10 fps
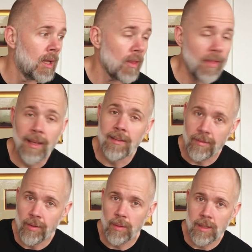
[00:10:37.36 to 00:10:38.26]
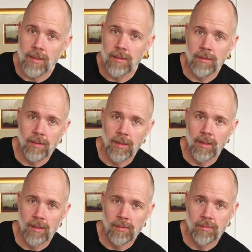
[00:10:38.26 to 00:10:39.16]
thanks everyone.
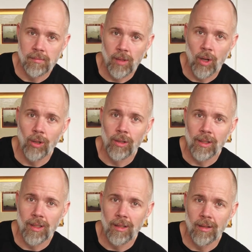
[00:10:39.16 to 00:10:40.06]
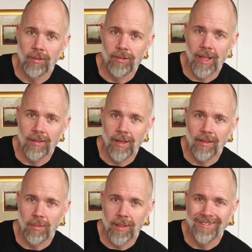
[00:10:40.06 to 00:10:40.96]
I'll chat to you next
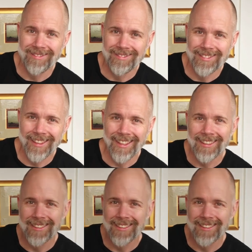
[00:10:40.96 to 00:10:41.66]
week. See ya.